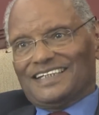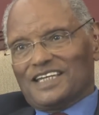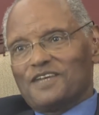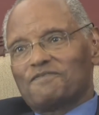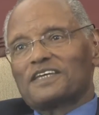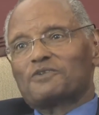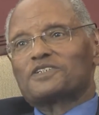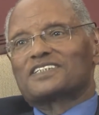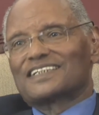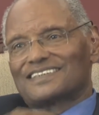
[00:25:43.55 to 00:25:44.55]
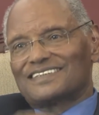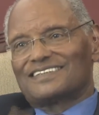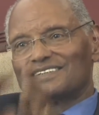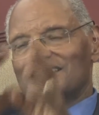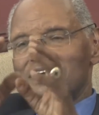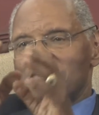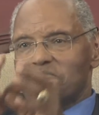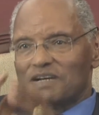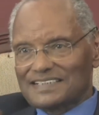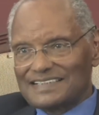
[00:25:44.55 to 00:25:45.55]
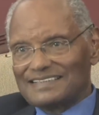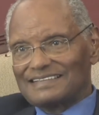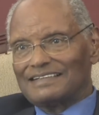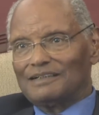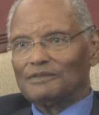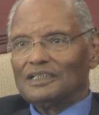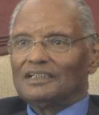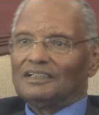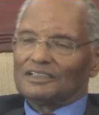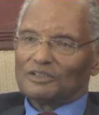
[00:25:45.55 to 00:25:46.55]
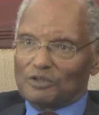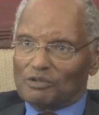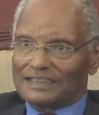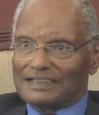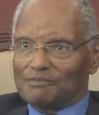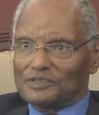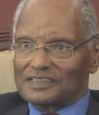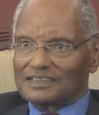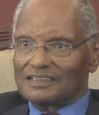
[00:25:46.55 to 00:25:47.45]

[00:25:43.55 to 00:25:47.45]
they could succeed in busting the dam, you know what happens?